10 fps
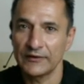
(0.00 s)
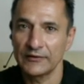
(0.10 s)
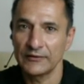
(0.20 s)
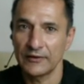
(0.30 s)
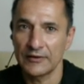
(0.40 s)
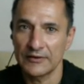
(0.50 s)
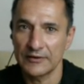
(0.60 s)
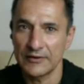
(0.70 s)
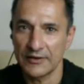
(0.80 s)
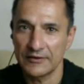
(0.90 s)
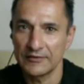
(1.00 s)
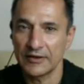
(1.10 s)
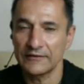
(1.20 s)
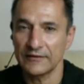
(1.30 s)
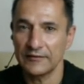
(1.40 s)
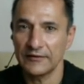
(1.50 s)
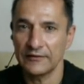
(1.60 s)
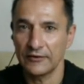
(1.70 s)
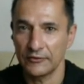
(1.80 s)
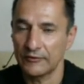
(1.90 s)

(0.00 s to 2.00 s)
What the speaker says: And that's the thing,